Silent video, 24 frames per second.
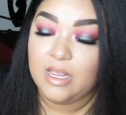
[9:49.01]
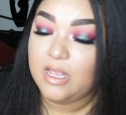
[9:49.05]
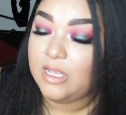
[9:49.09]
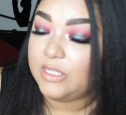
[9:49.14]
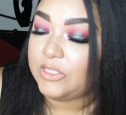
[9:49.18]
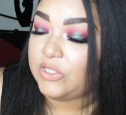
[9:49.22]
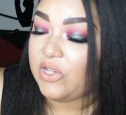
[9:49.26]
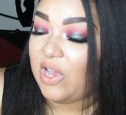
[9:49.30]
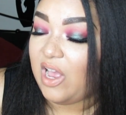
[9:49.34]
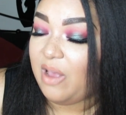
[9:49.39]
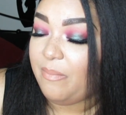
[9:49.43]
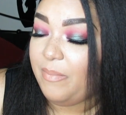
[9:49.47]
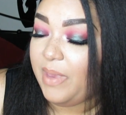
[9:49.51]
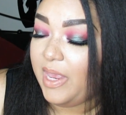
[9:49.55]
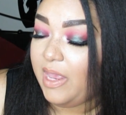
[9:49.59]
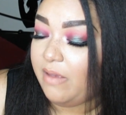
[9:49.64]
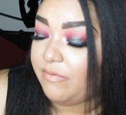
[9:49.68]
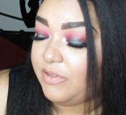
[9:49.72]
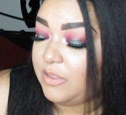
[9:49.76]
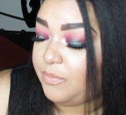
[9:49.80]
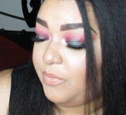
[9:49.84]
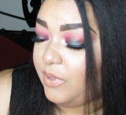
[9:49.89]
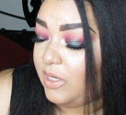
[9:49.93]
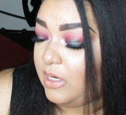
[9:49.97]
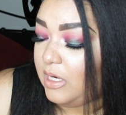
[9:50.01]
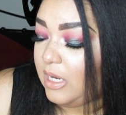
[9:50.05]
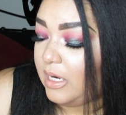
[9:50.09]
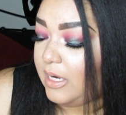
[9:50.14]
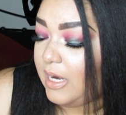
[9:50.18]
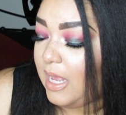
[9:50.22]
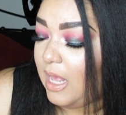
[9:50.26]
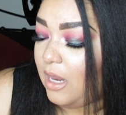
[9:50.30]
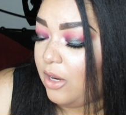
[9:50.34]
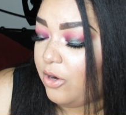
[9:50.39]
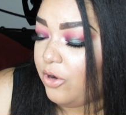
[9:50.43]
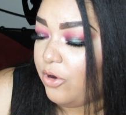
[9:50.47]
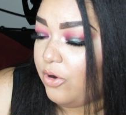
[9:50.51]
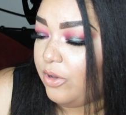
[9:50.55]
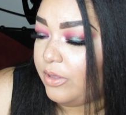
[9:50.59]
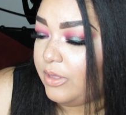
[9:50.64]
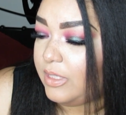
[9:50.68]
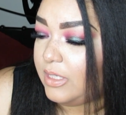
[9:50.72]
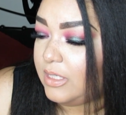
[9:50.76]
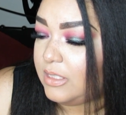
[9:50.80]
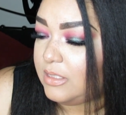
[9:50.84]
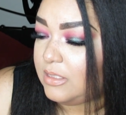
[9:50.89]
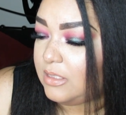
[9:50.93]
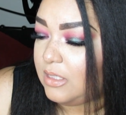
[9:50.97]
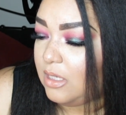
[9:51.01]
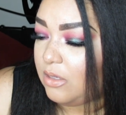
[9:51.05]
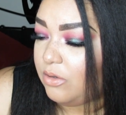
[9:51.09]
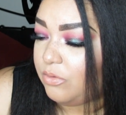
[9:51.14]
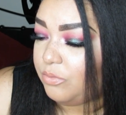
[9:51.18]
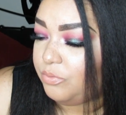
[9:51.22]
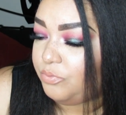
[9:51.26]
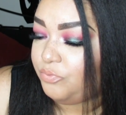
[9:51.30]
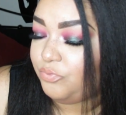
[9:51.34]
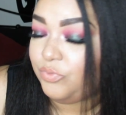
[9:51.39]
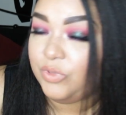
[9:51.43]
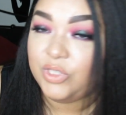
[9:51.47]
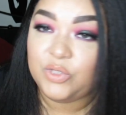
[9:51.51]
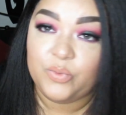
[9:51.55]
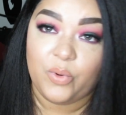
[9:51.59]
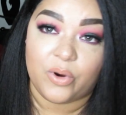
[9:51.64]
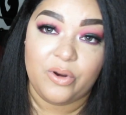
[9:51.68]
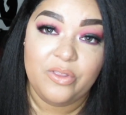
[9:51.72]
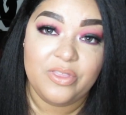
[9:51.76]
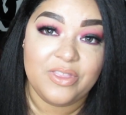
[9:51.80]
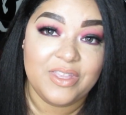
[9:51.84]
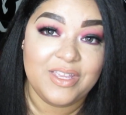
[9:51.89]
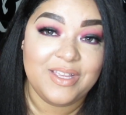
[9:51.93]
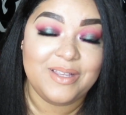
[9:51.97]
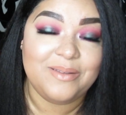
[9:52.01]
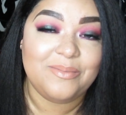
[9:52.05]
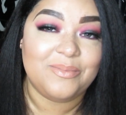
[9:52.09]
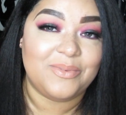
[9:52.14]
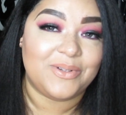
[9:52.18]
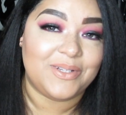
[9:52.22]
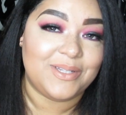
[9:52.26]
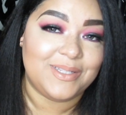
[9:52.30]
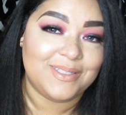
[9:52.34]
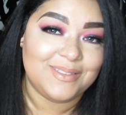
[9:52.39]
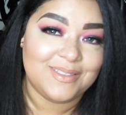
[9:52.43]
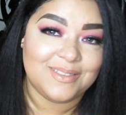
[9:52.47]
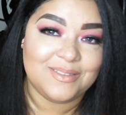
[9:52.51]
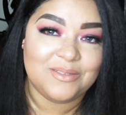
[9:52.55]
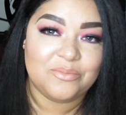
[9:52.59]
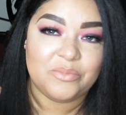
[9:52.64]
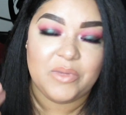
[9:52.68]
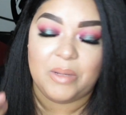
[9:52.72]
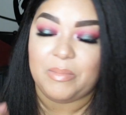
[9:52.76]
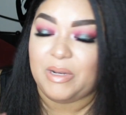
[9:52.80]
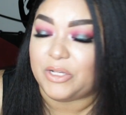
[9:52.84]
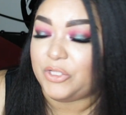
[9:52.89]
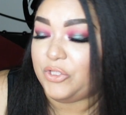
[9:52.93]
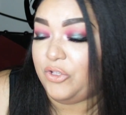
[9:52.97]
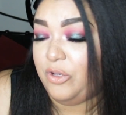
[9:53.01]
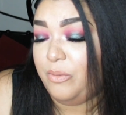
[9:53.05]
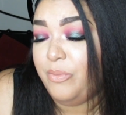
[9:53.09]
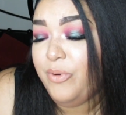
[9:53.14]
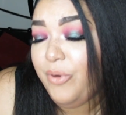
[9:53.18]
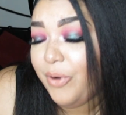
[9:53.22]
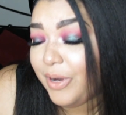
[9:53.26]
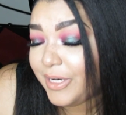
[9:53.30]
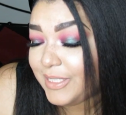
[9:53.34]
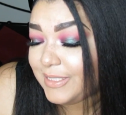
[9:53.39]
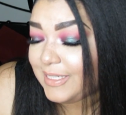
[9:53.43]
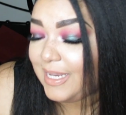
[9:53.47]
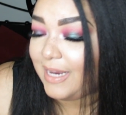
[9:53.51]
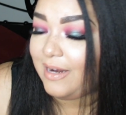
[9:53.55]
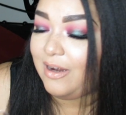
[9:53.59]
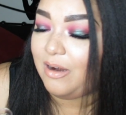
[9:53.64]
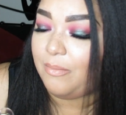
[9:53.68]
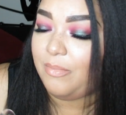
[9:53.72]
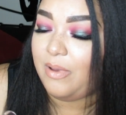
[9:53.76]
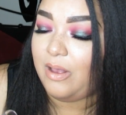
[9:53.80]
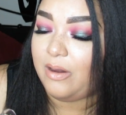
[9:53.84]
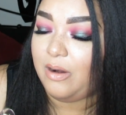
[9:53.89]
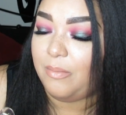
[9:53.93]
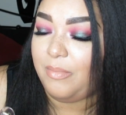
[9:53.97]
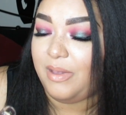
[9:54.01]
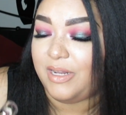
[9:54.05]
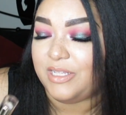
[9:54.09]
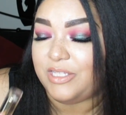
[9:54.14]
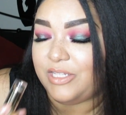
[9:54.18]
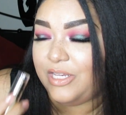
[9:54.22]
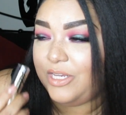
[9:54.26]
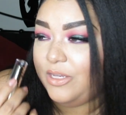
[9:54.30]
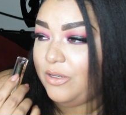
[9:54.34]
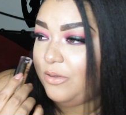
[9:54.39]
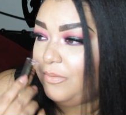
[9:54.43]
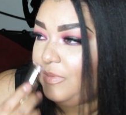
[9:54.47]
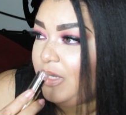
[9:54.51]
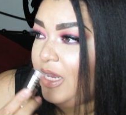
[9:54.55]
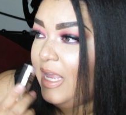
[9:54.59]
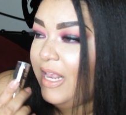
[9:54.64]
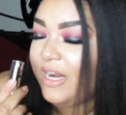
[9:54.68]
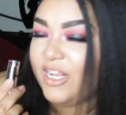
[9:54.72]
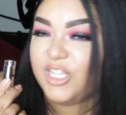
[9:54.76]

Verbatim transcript: So I may have spent $1 on this. So it's worth it, but I'm not super excited about it, but it's cute.